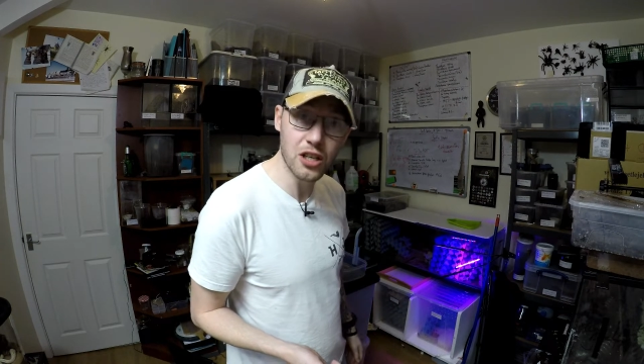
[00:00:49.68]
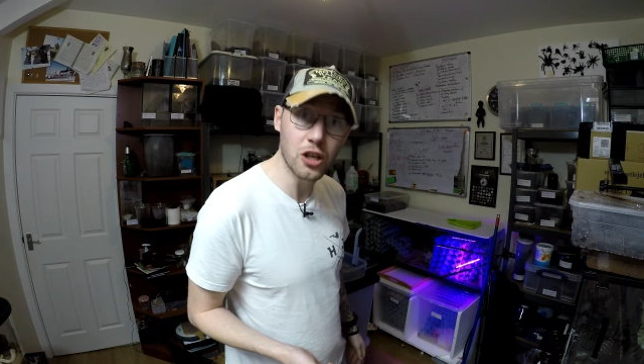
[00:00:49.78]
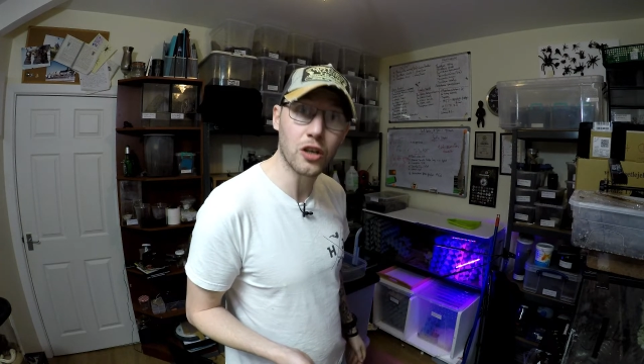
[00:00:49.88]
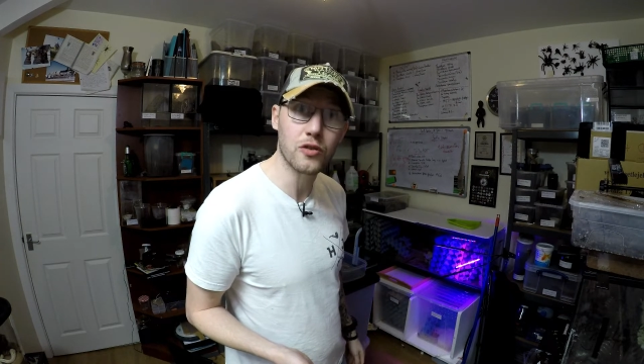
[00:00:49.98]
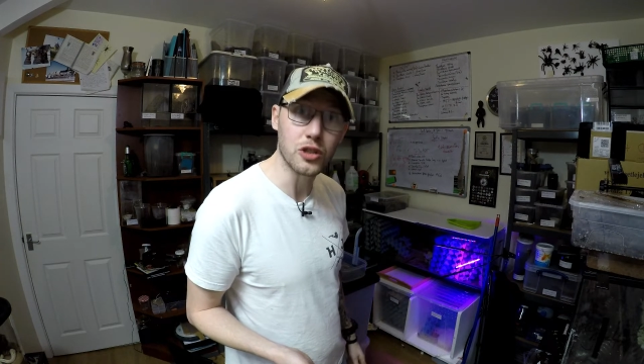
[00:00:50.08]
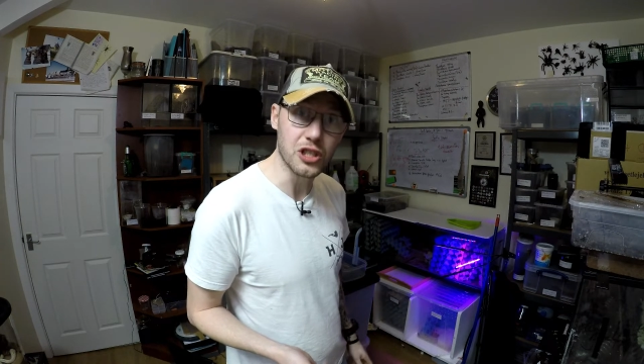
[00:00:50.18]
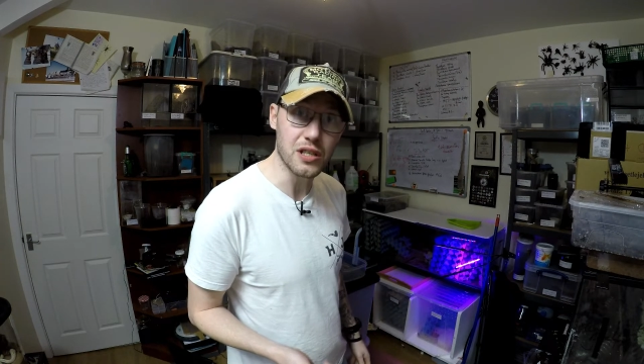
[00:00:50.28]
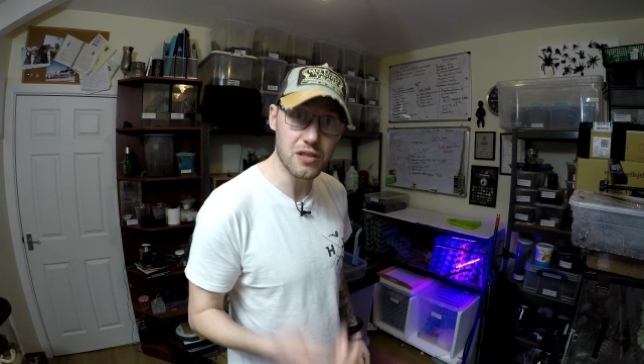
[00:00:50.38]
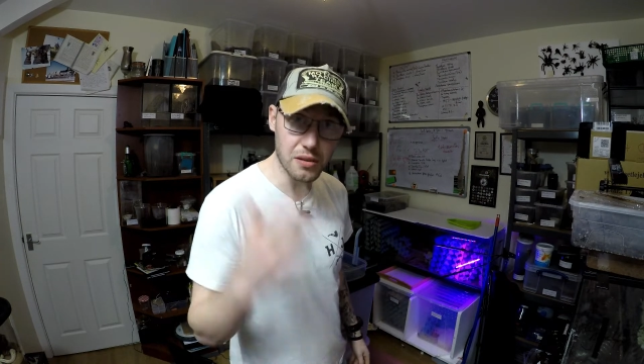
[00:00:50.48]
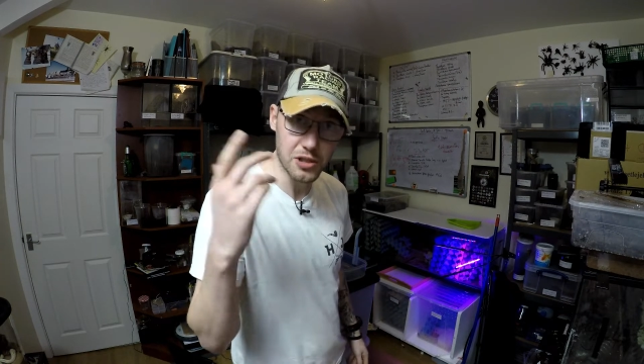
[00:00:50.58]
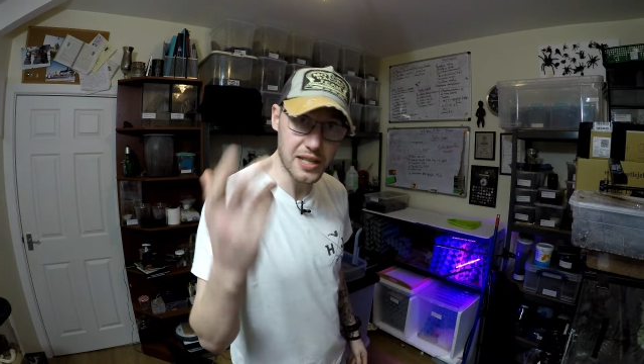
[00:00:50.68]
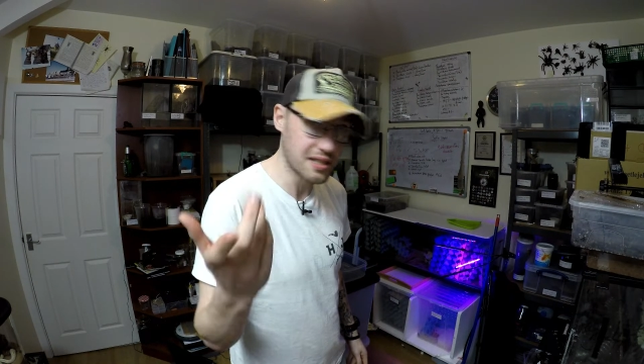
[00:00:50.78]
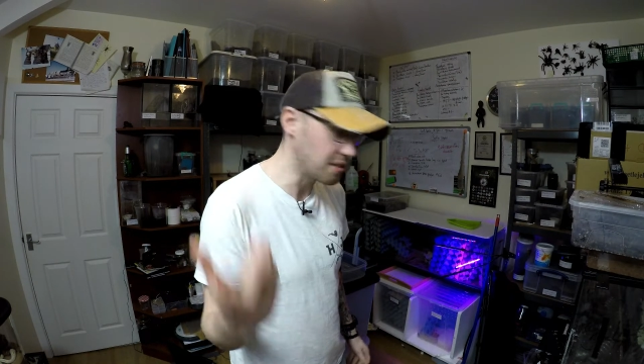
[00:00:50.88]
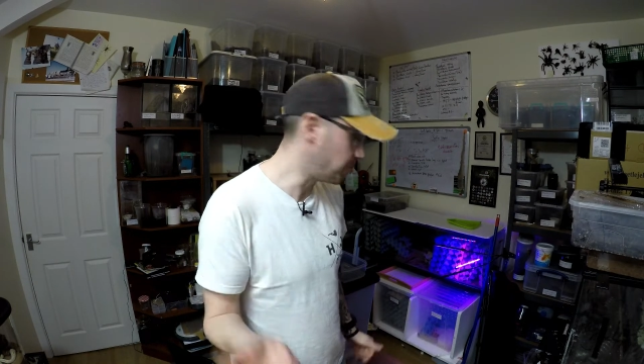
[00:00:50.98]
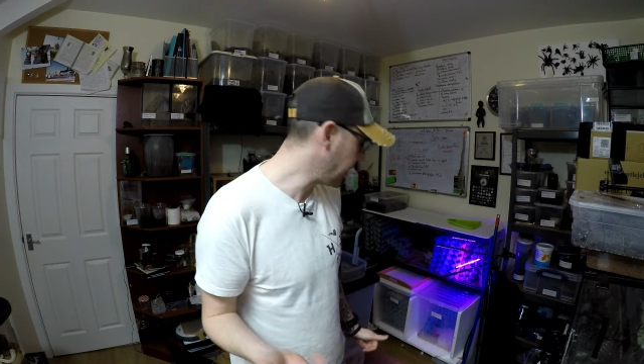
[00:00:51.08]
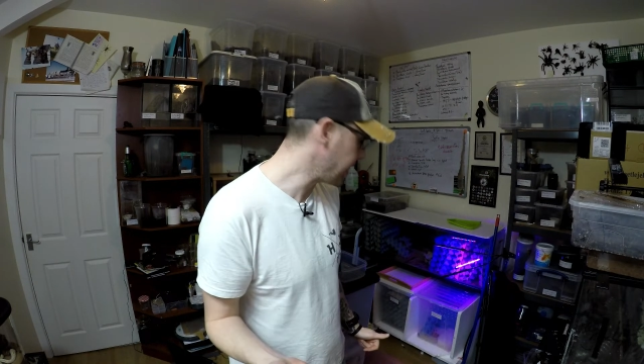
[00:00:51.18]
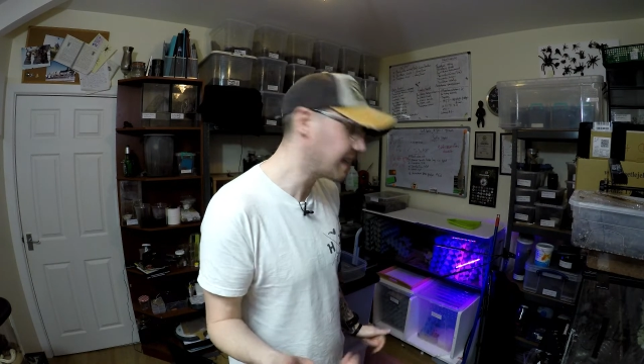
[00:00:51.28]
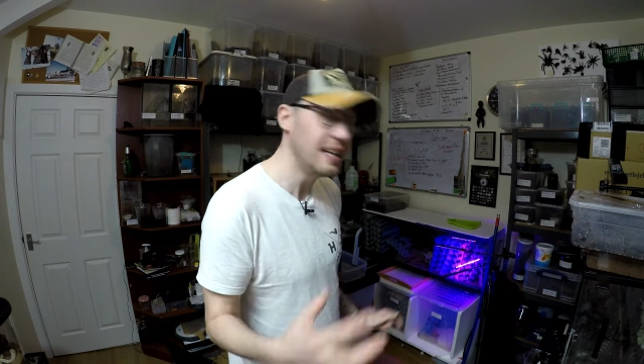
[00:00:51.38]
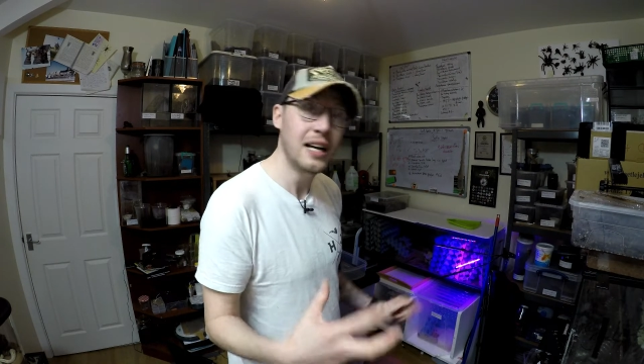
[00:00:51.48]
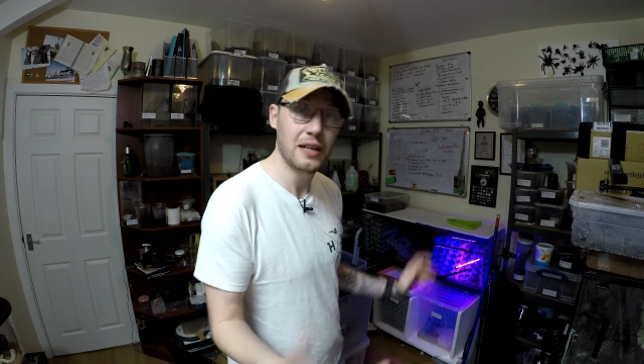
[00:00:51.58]
cockroaches. So I'm Jessica
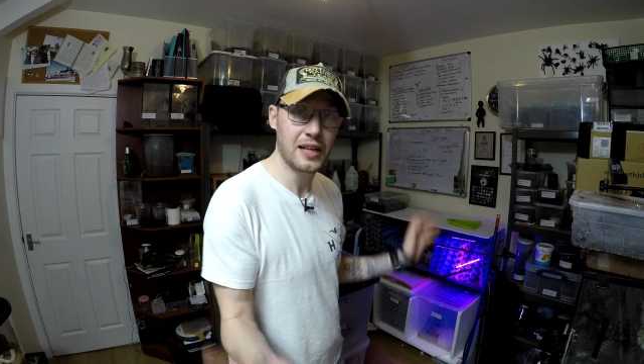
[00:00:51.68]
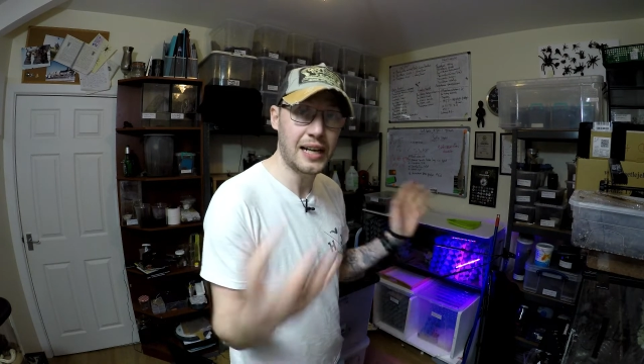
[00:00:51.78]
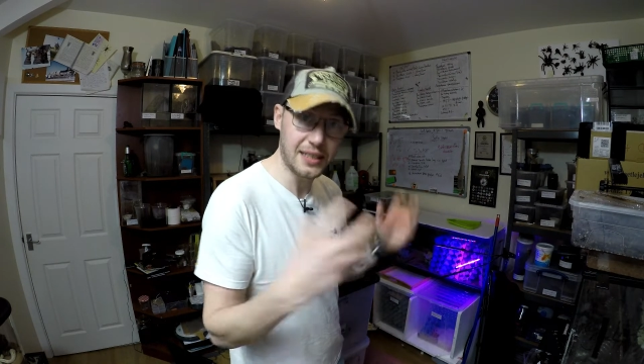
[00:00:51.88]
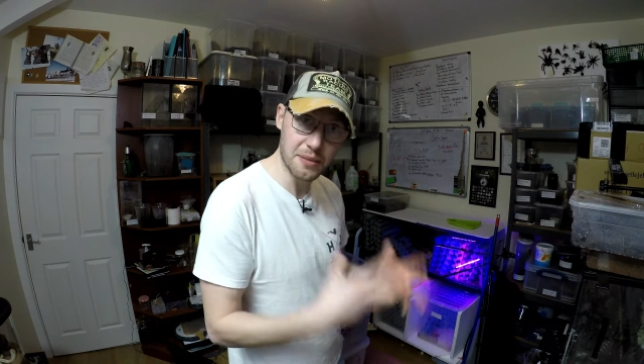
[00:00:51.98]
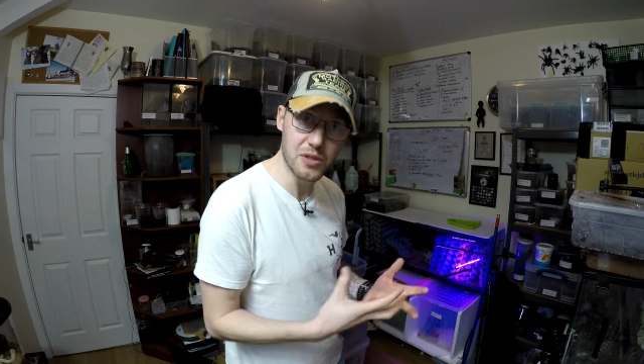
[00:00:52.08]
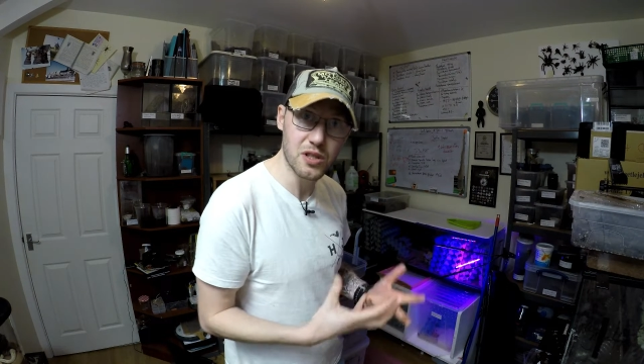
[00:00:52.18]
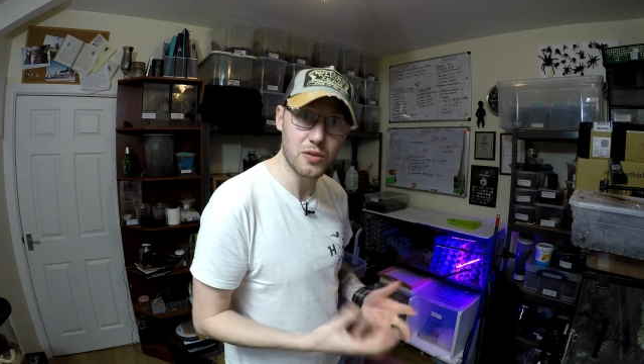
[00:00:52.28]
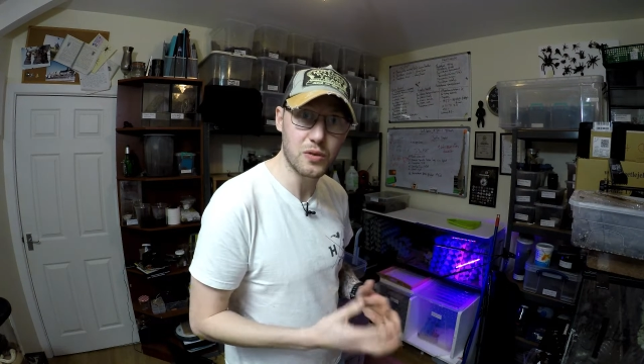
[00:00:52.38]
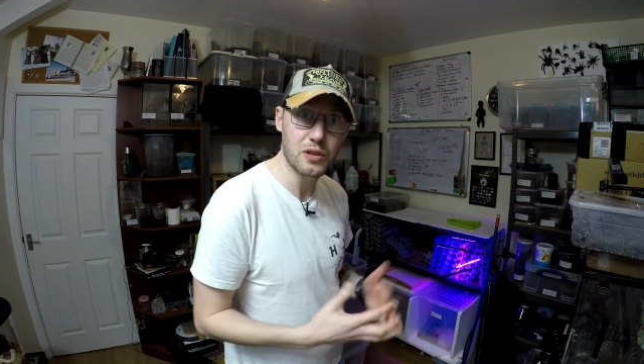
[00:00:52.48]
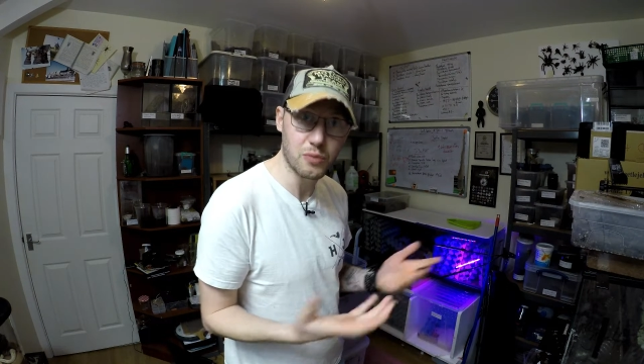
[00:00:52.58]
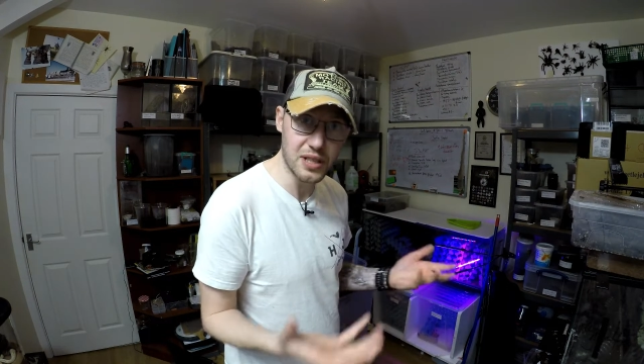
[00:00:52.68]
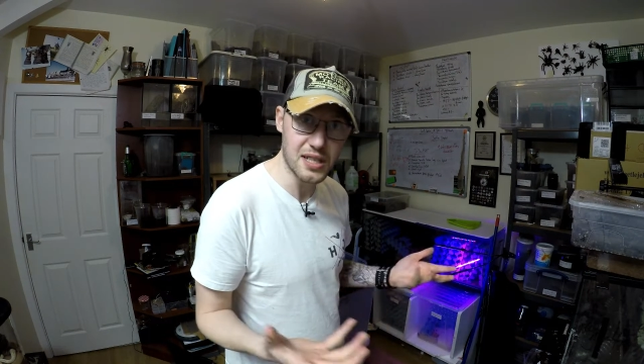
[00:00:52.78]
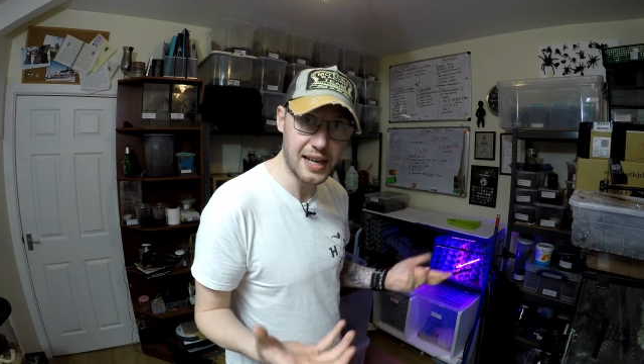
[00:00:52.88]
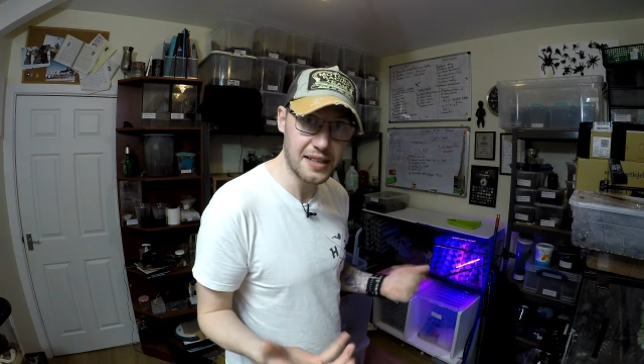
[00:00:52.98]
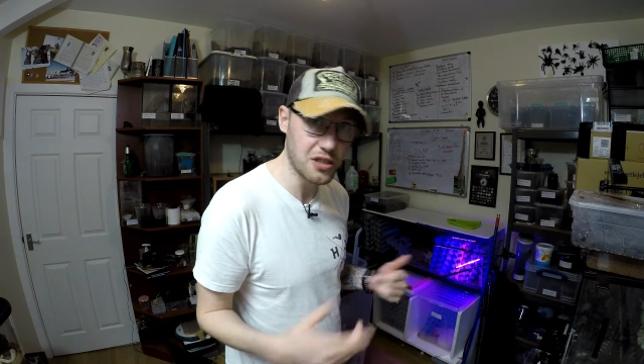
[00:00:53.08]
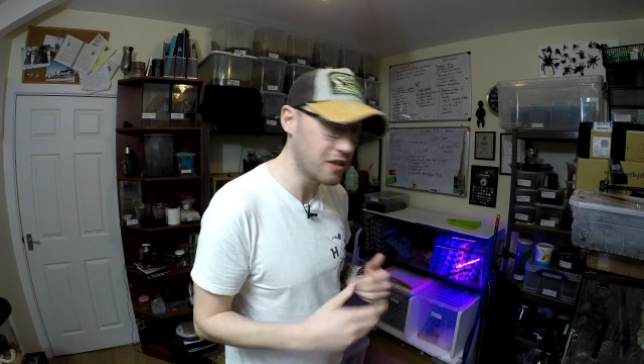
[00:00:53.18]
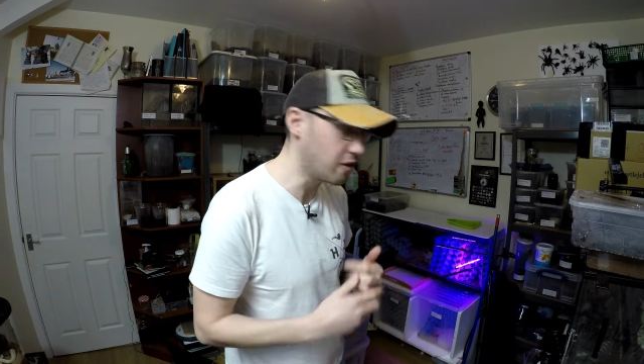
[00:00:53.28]
Blake. I've added them to the ones I had here